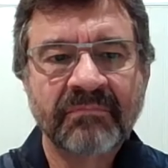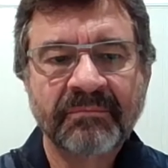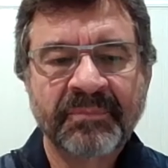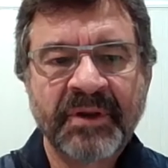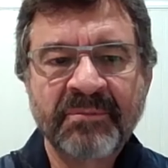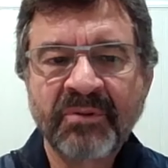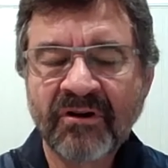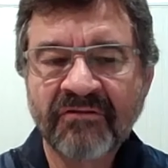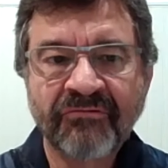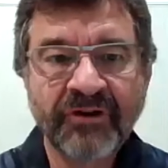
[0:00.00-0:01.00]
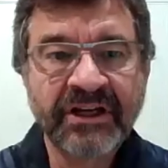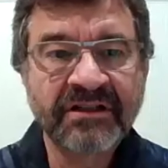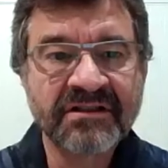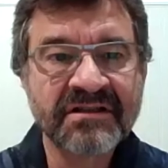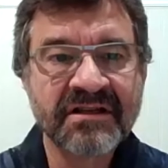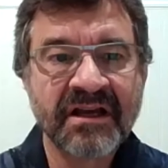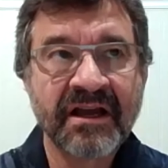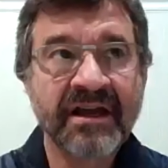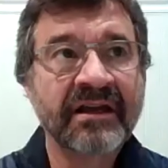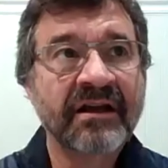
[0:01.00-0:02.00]
People are free to
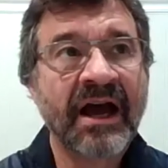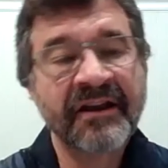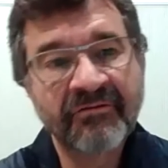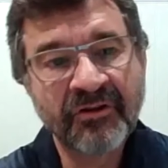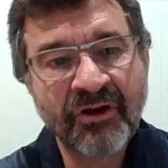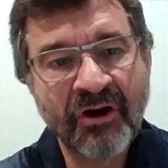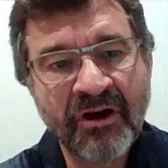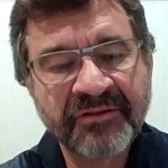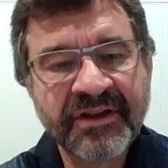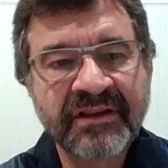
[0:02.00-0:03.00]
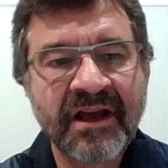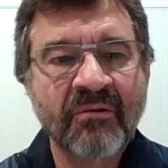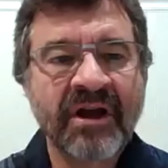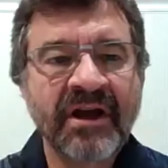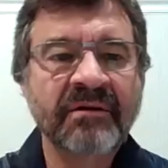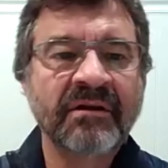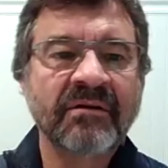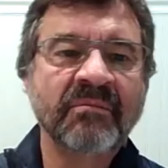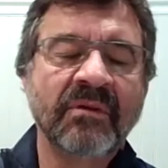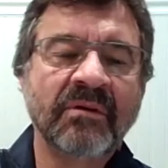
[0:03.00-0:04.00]
say, I never thought of it that way
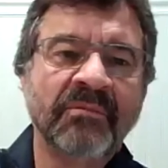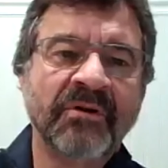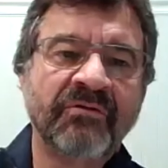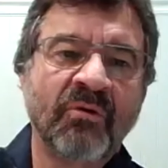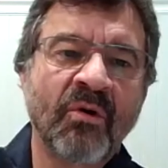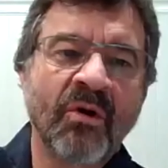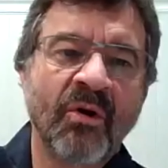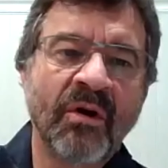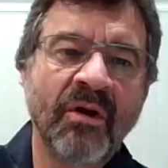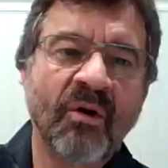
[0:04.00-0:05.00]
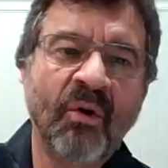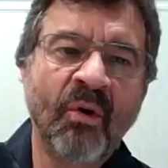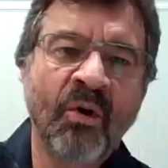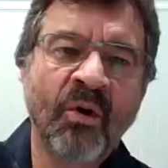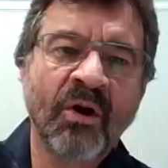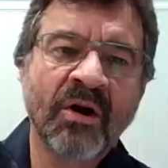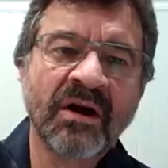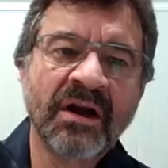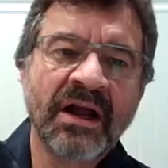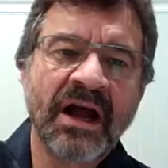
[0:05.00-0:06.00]
before, or
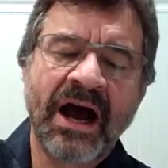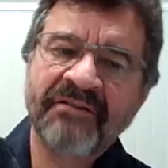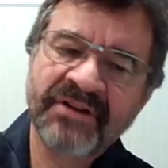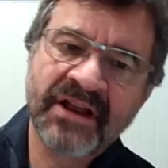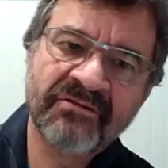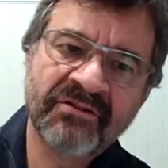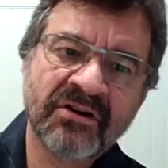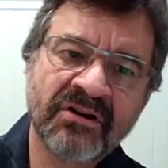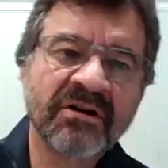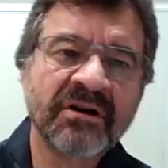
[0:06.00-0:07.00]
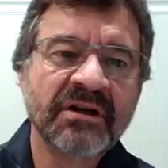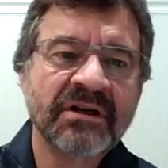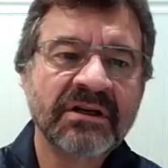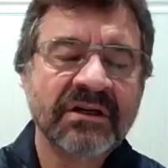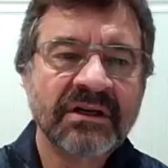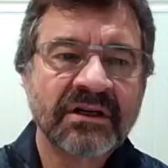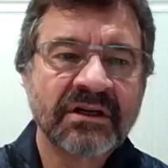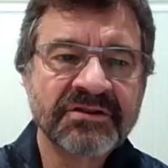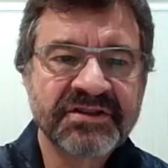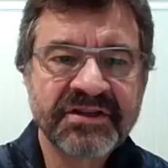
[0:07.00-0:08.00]
I've never
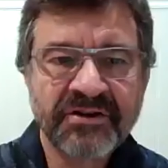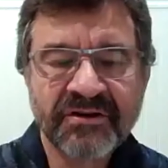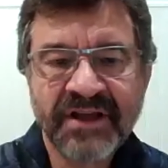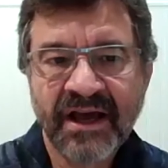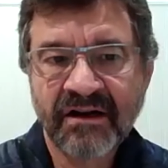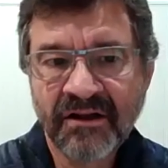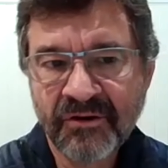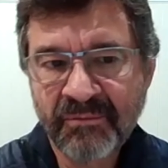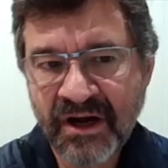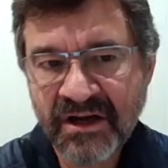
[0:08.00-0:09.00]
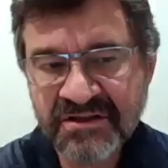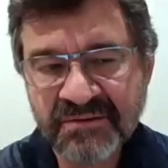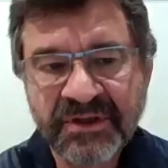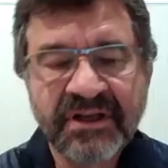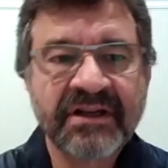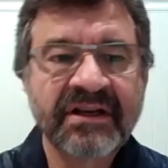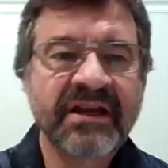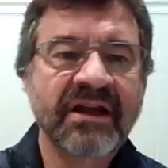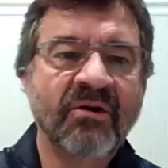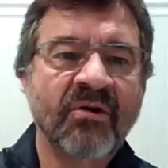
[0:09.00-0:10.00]
considered that other possibility,
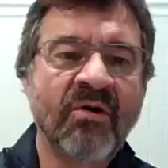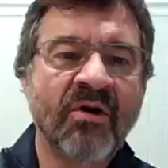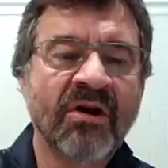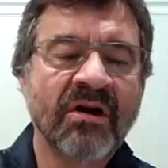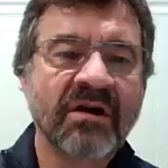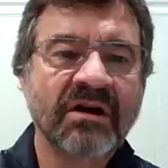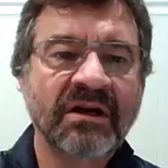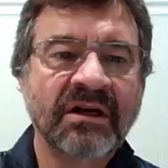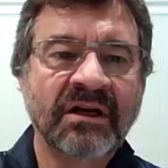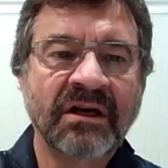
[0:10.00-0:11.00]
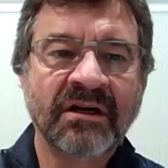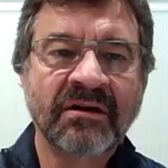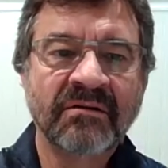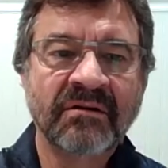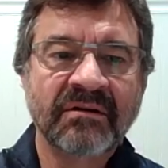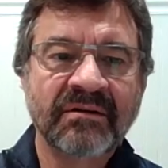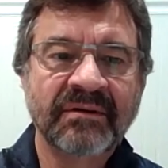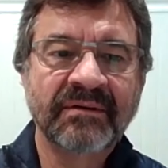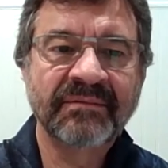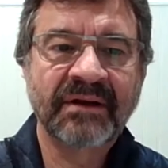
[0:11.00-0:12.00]
or
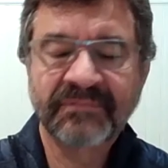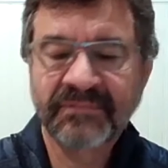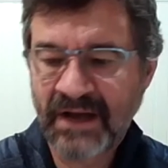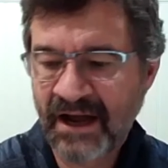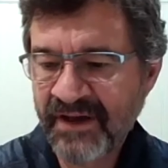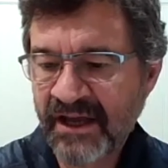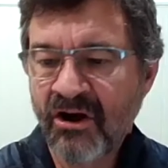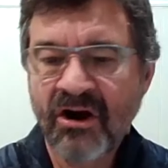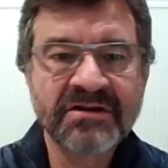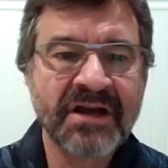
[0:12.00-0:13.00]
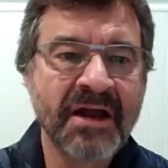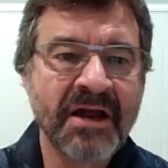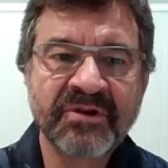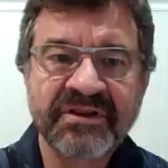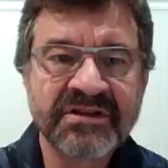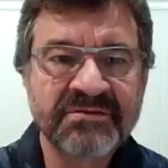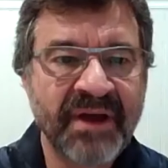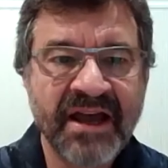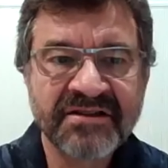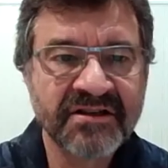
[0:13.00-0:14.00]
I've had a hard time with this
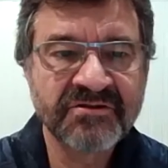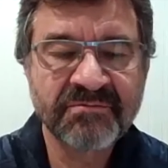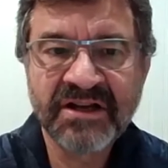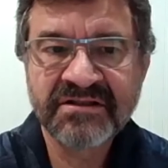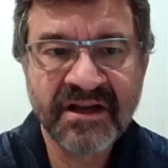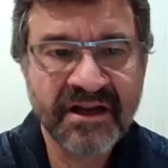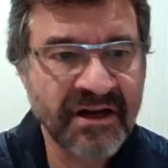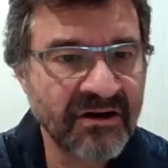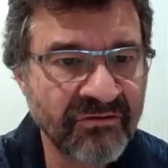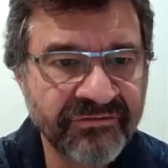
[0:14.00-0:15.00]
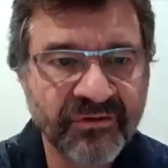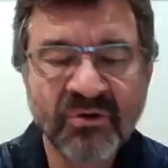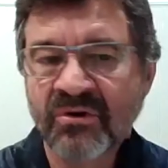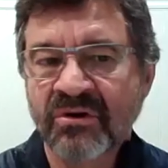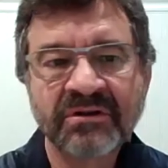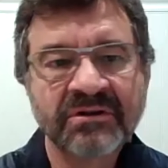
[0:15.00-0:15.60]
passage myself, or,